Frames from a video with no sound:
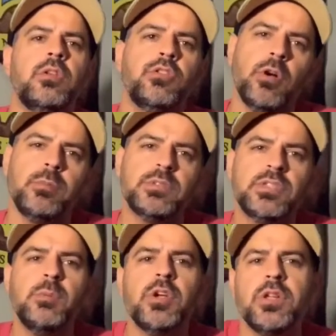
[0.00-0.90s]
So,
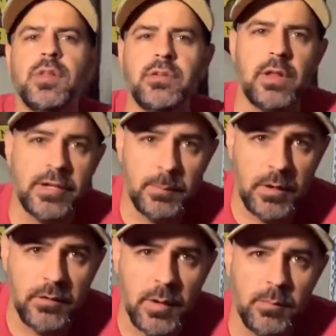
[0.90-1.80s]
some of the good things I liked
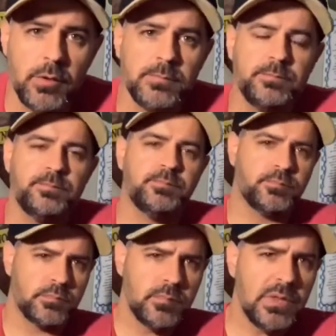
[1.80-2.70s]
about Dumbo,
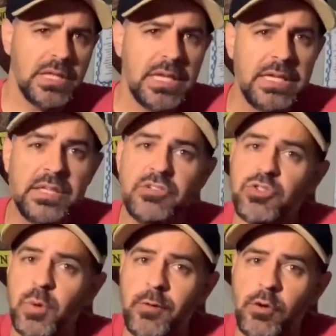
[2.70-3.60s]
in addition
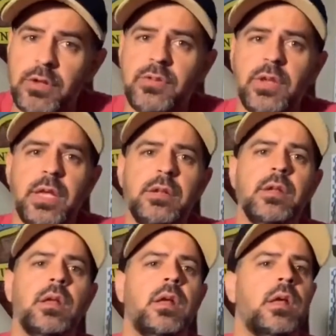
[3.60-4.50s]
to what I've already said,
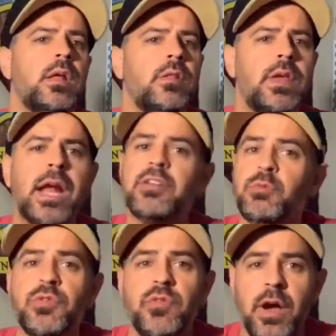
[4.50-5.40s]
the acting
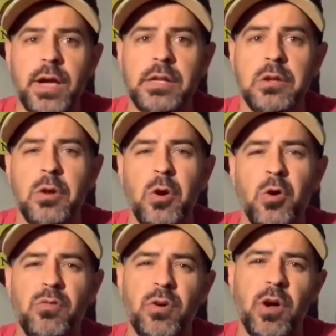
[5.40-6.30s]
was fine
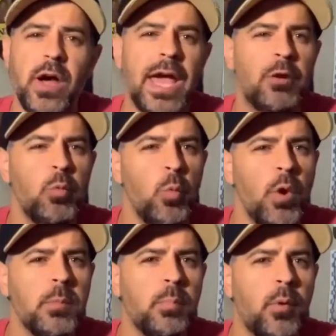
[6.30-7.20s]
overall. I had
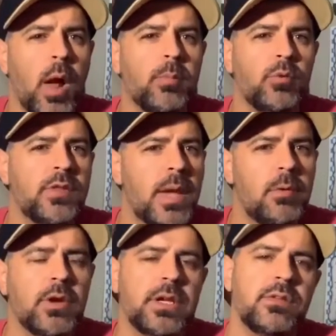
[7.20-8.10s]
one problem with that,
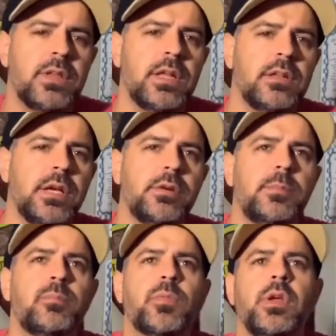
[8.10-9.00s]
but I'll get to that
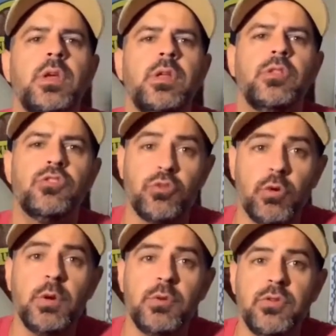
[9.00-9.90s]
later. The
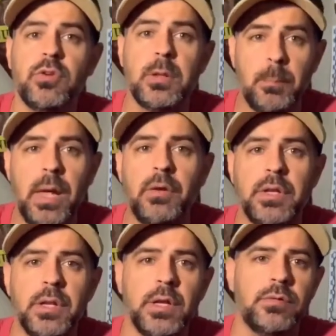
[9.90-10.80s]
story was
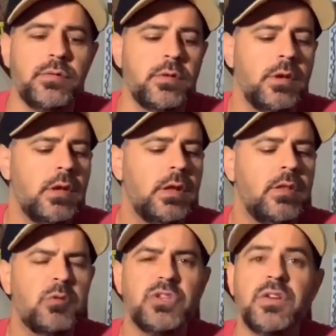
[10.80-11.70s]
compelling enough.
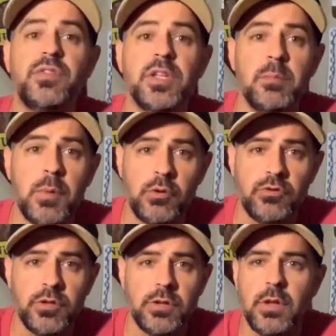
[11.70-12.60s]
There was definitely
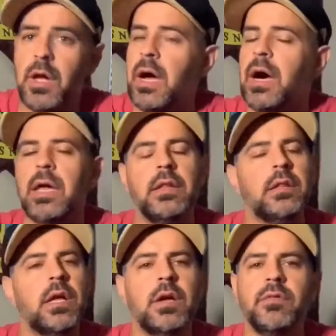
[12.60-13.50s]
emotion. I
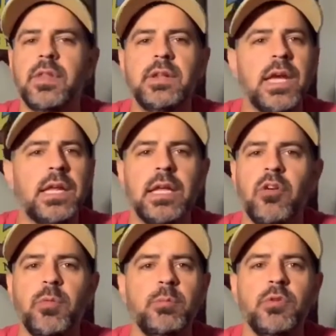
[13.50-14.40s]
loved the Danny
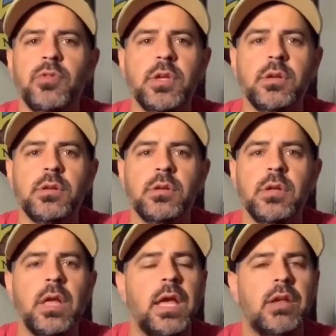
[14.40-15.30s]
Elfman music.
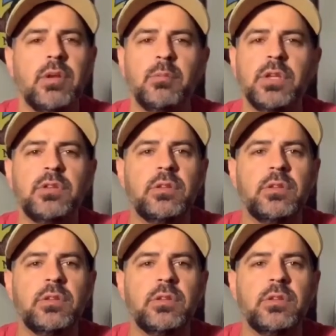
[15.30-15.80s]
As I'm